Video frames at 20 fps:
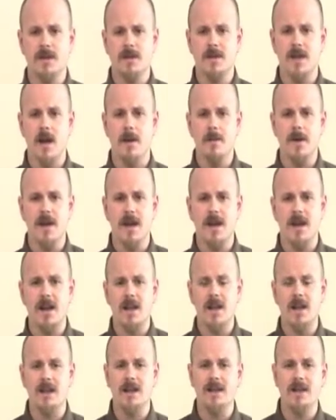
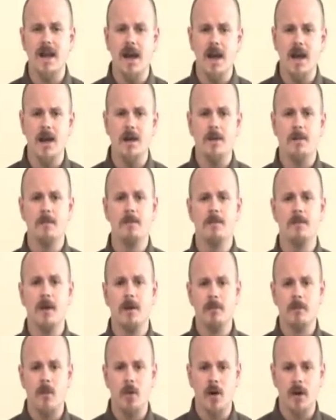saber de
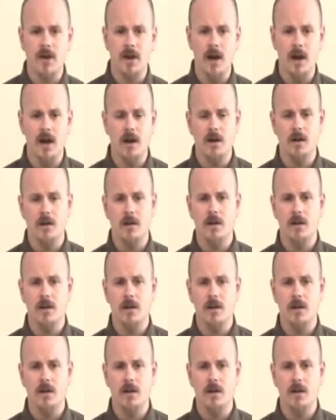memoria.